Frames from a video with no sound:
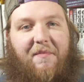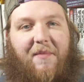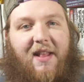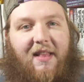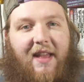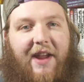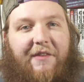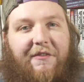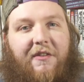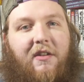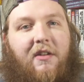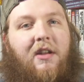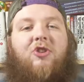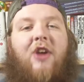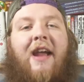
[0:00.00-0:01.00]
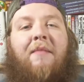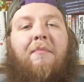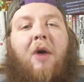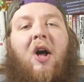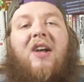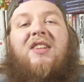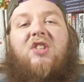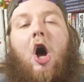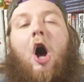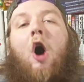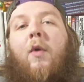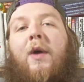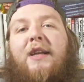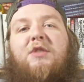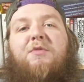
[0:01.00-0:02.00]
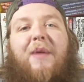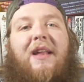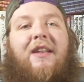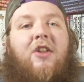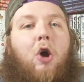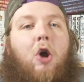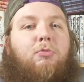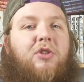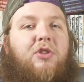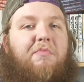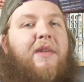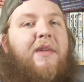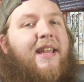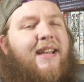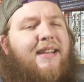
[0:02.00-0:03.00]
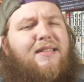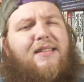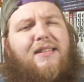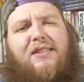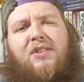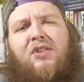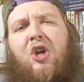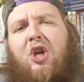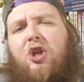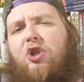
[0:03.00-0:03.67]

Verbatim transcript: of my life. Dragon Ball has always been known to me as this